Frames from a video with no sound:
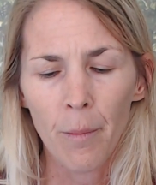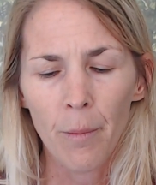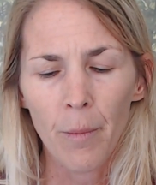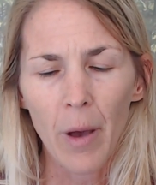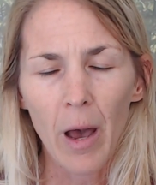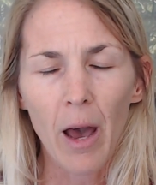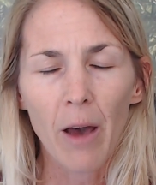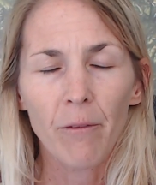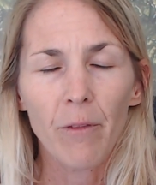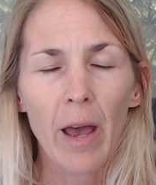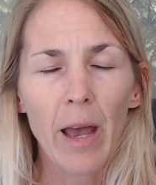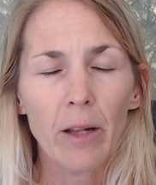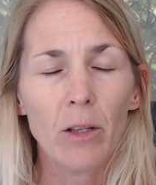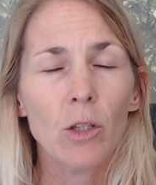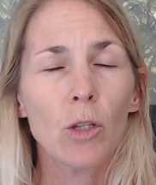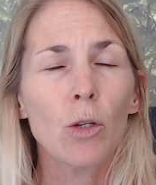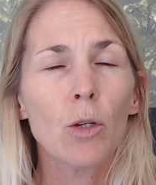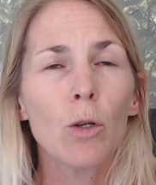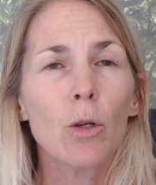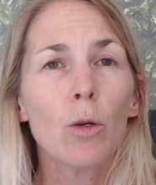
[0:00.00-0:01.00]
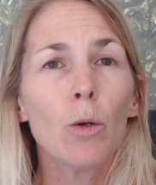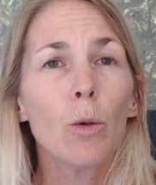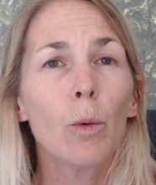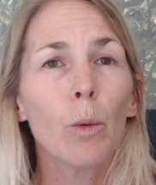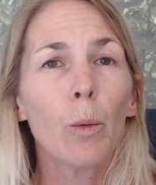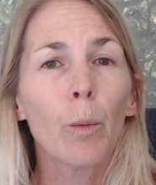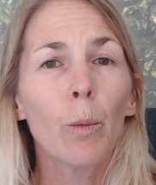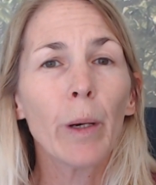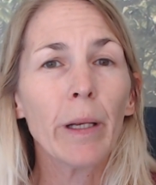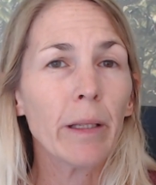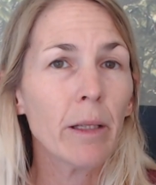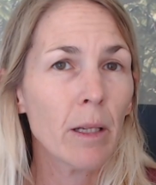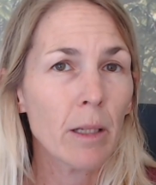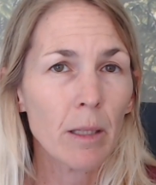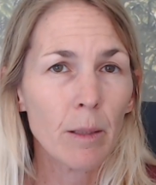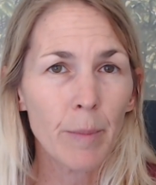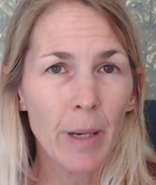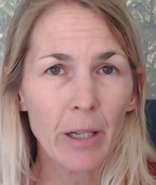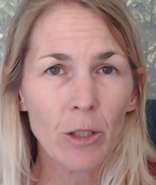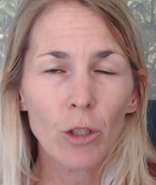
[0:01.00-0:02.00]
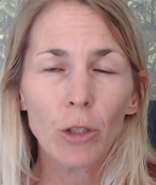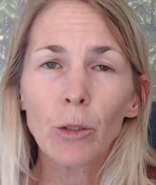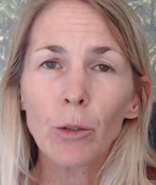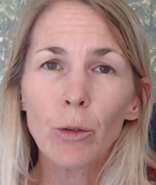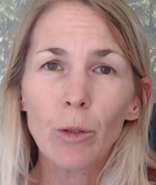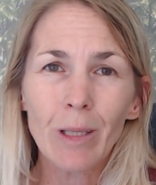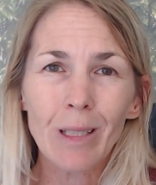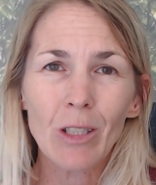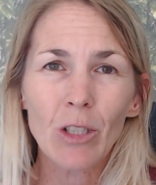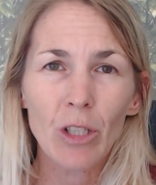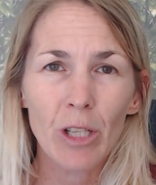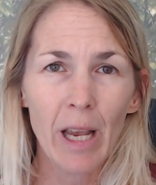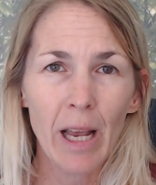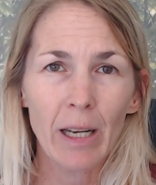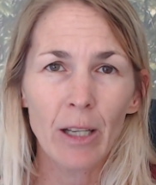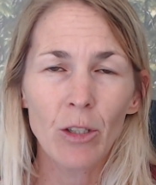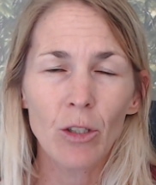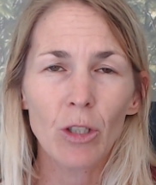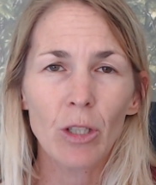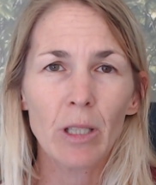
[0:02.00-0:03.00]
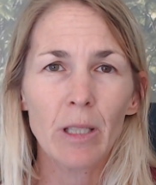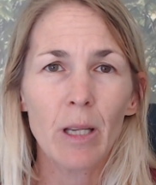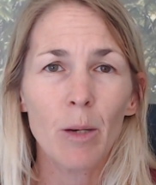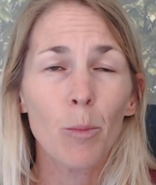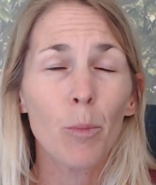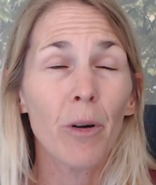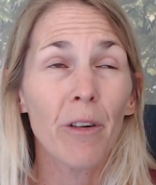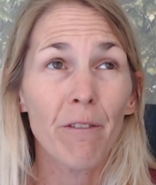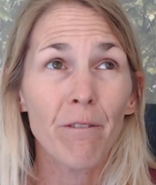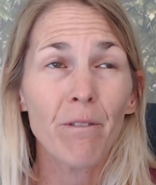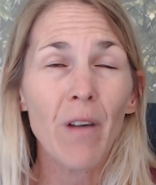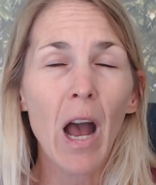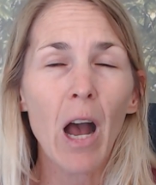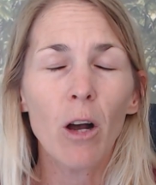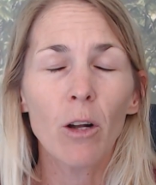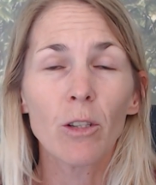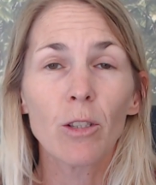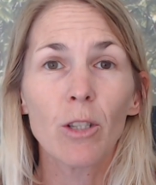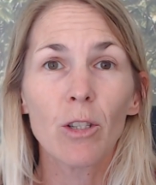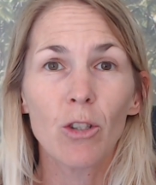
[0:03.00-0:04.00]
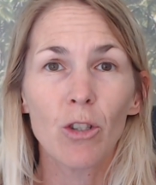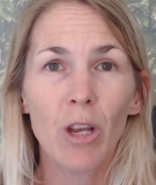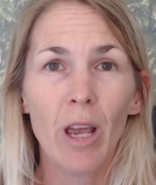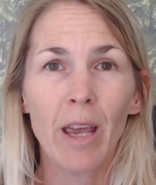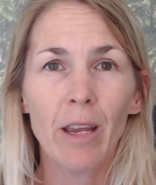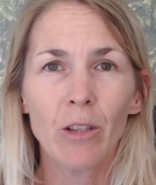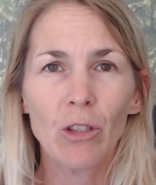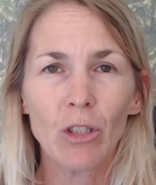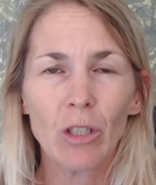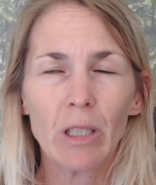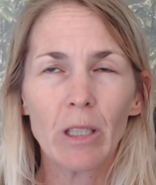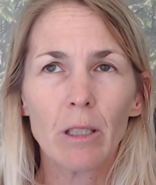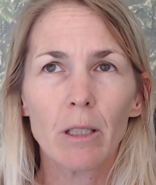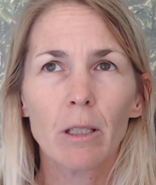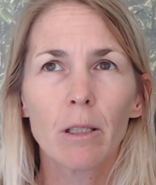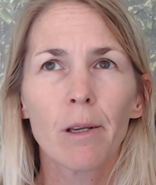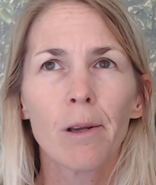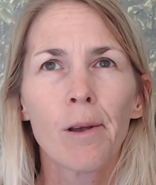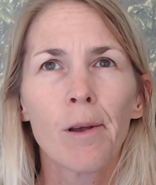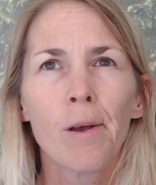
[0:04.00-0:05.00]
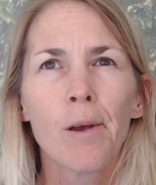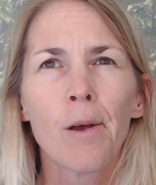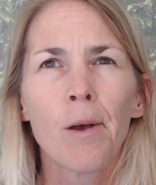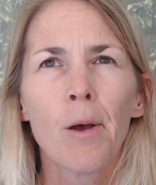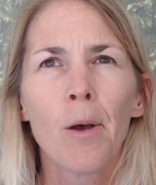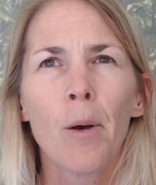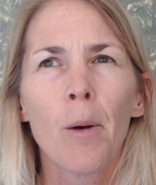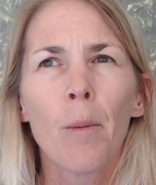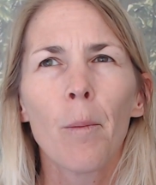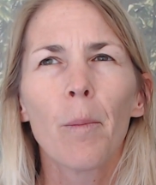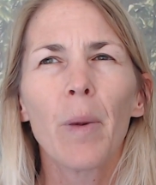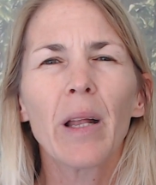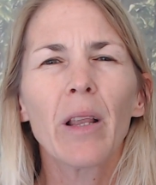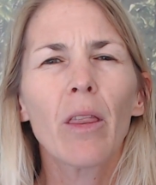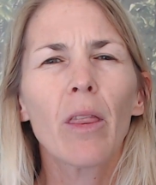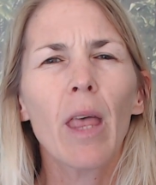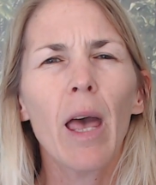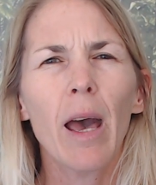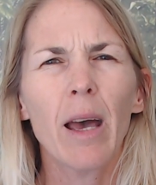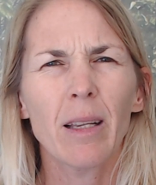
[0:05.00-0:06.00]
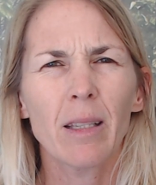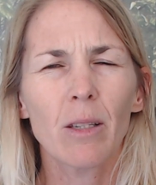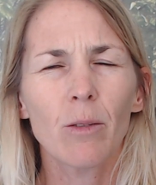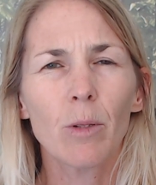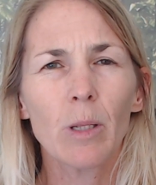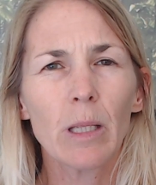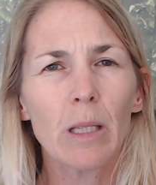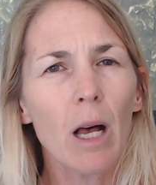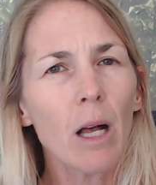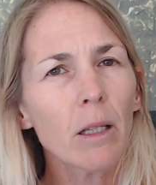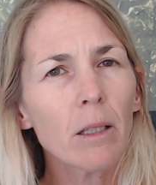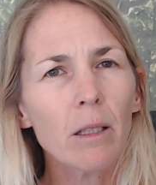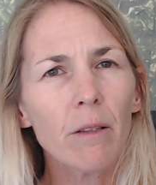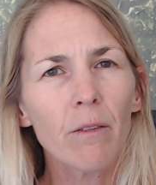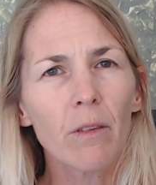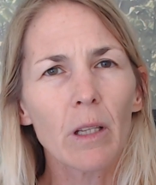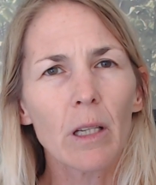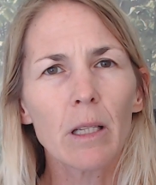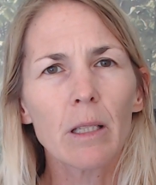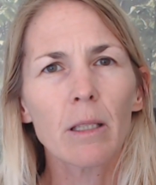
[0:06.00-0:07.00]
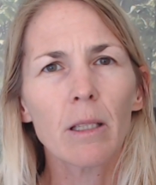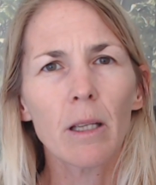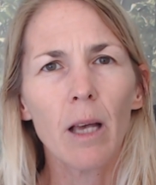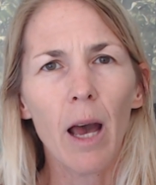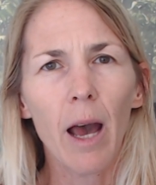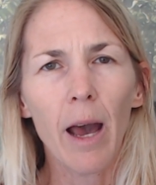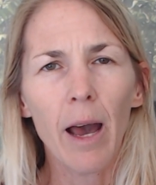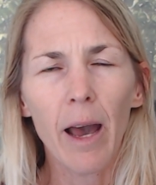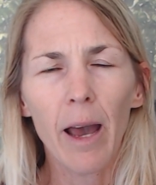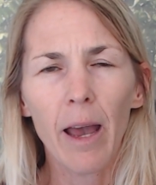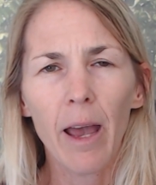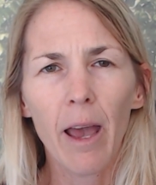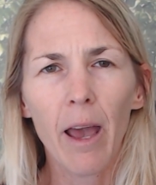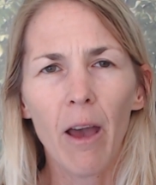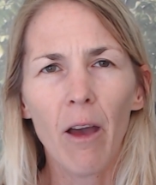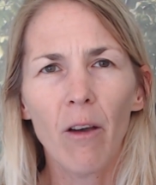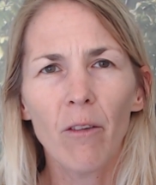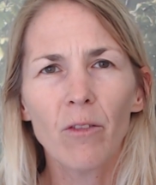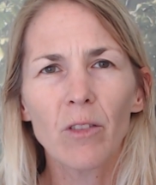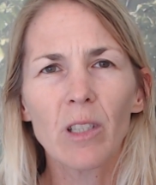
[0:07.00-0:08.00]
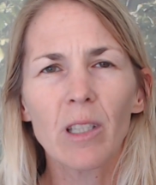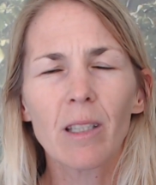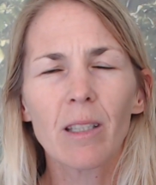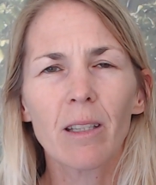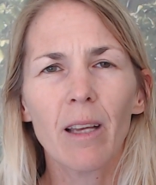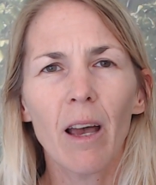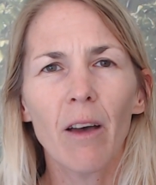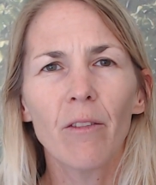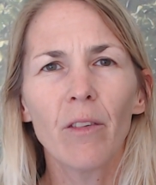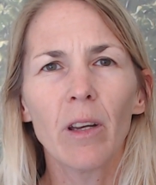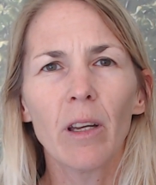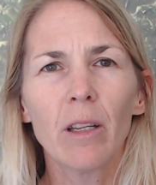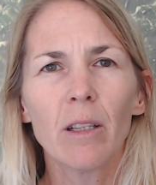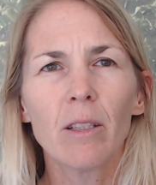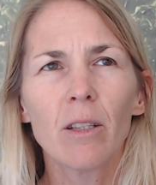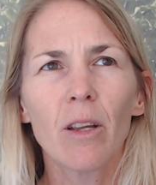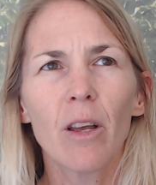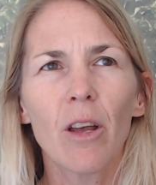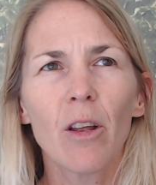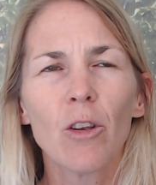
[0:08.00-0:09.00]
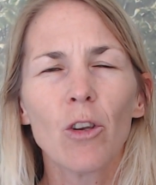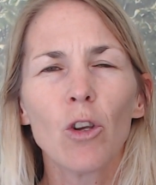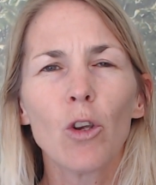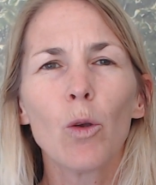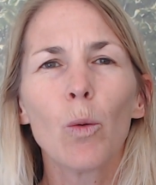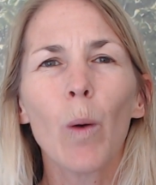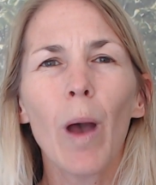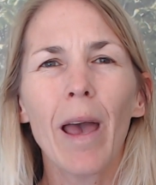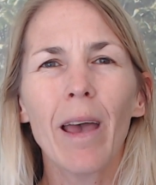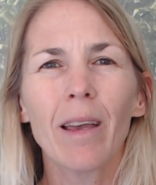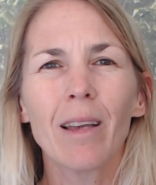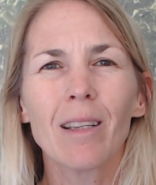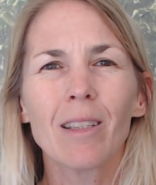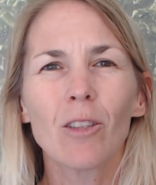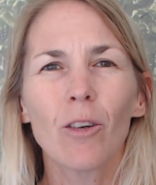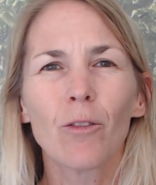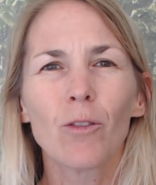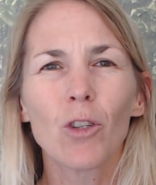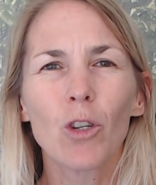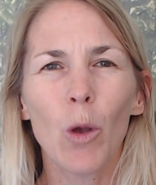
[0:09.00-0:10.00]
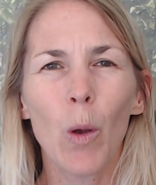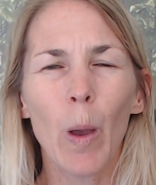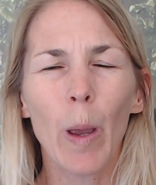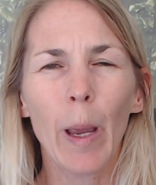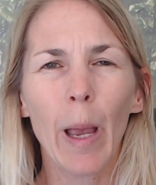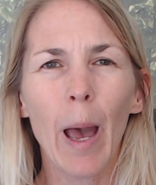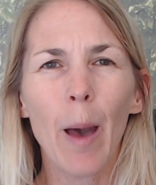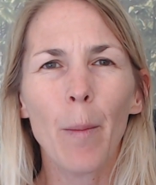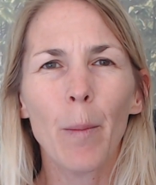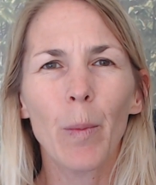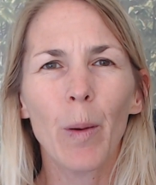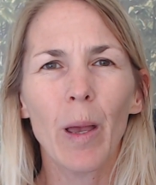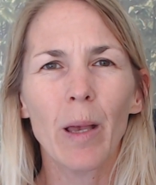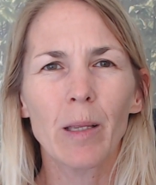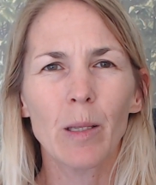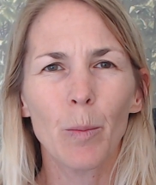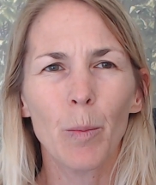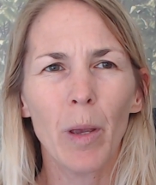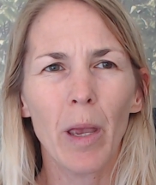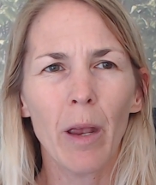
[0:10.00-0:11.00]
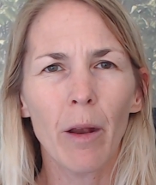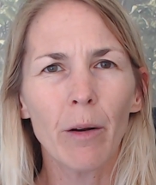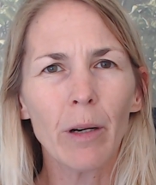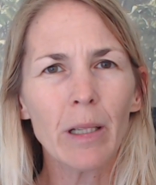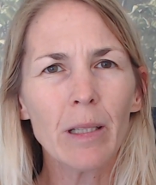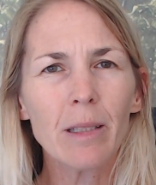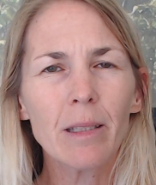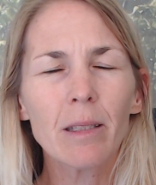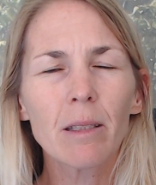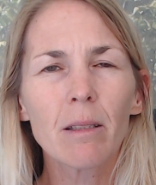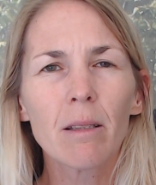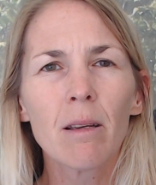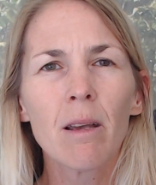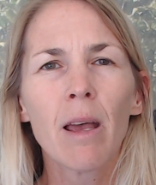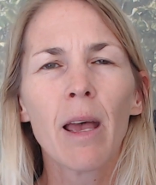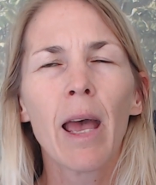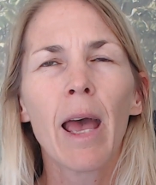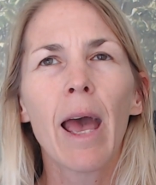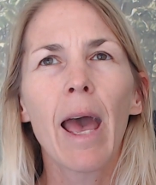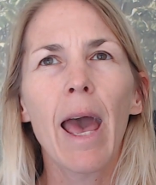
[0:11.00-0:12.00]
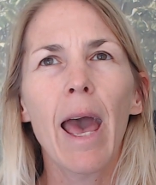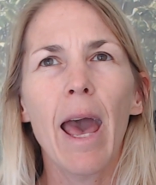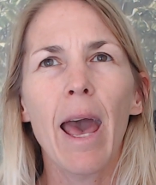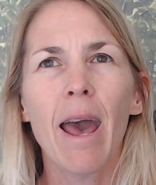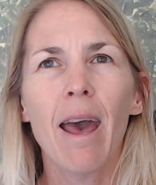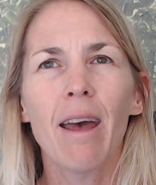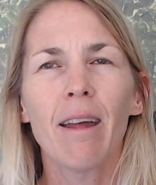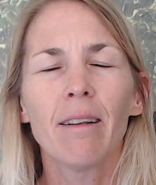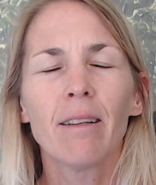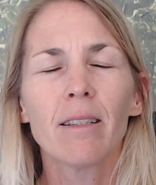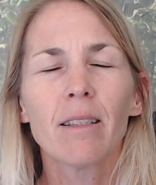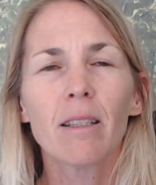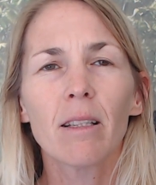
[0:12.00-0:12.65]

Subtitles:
I've had to witness my children's challenges and profound changes. But as a result of this, I have discovered new ways of showing up as a parent and